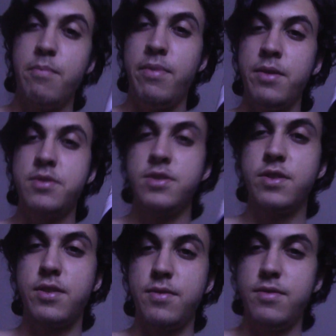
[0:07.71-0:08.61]
But I
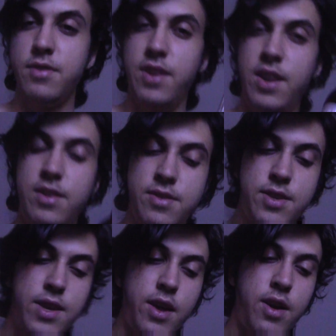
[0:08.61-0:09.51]
just needed to
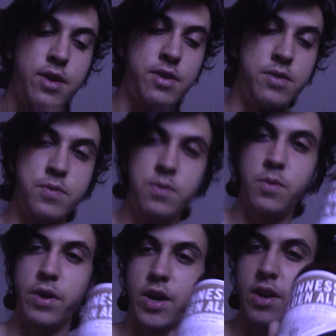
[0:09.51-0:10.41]
sign on to do a
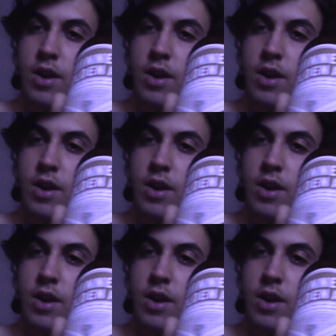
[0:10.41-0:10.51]
quick